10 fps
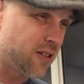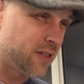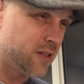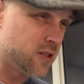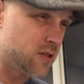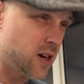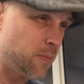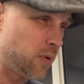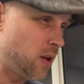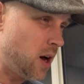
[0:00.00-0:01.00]
on the
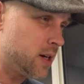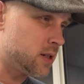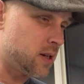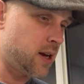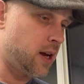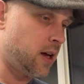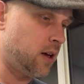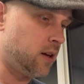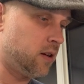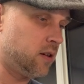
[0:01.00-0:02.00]
stop loss
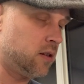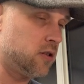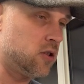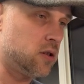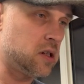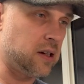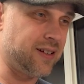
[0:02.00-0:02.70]
and